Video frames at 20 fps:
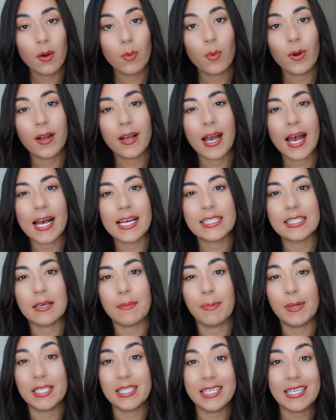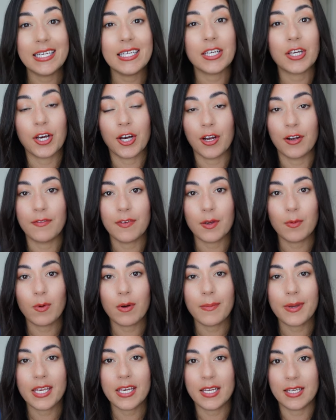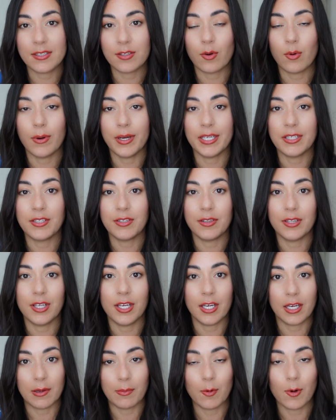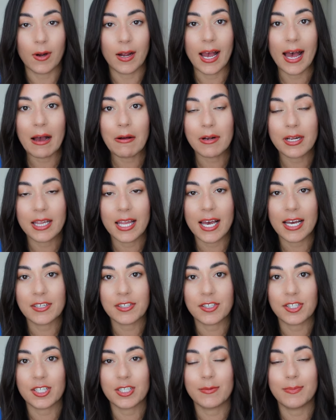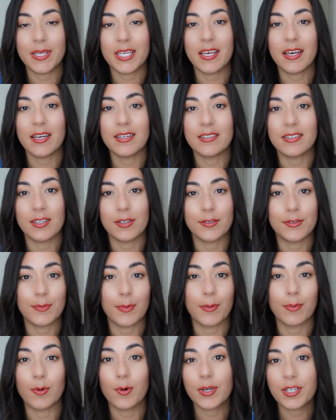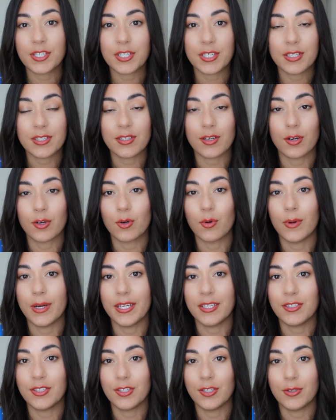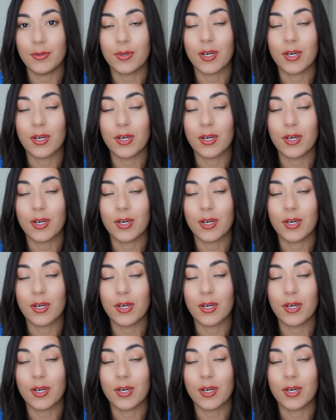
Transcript: whereas a petite, curvy woman is going to look more hourglass just because those proportions are going to